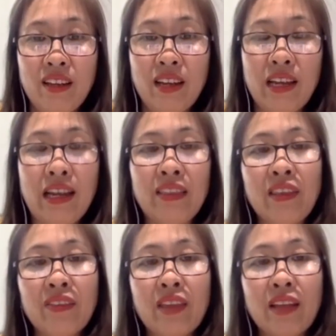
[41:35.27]
And I
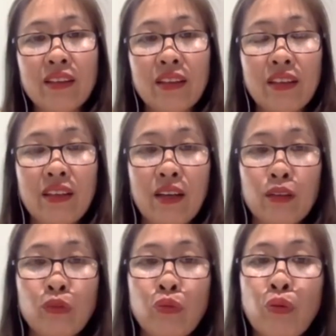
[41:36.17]
think that
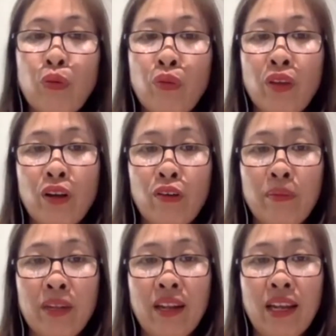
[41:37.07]
through the
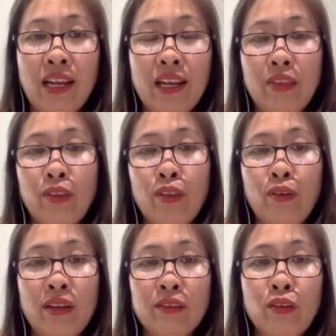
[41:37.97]
government, like the
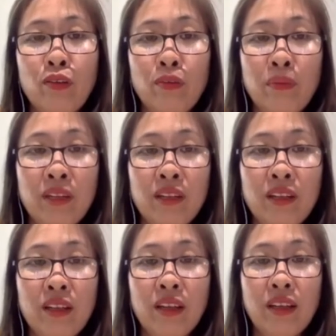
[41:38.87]
US government,
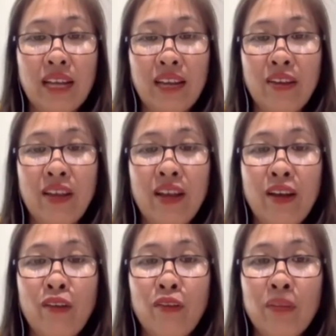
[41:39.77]
the Canada
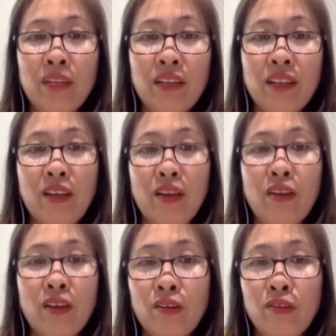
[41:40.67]
government, the
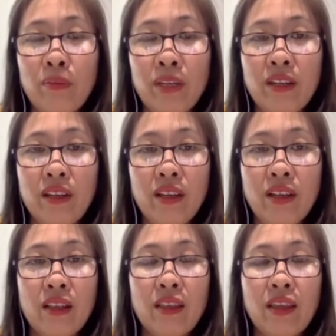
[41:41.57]
other government,
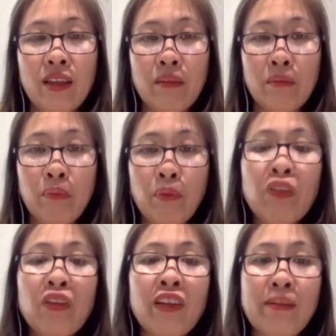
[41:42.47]
they put
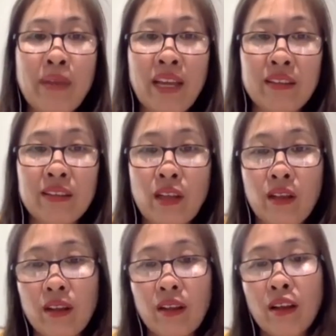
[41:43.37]
the demands
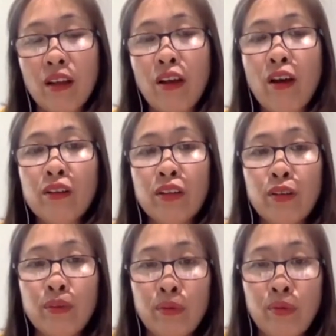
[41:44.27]
on the
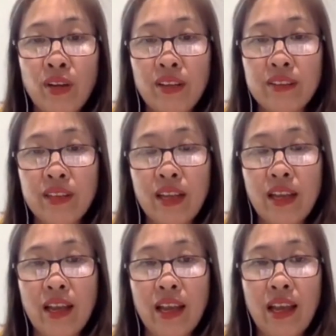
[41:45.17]
human rights,
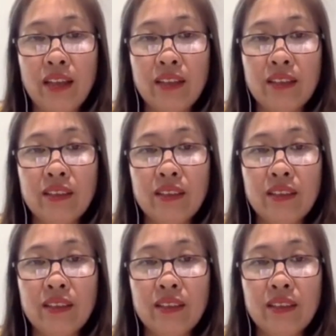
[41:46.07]
and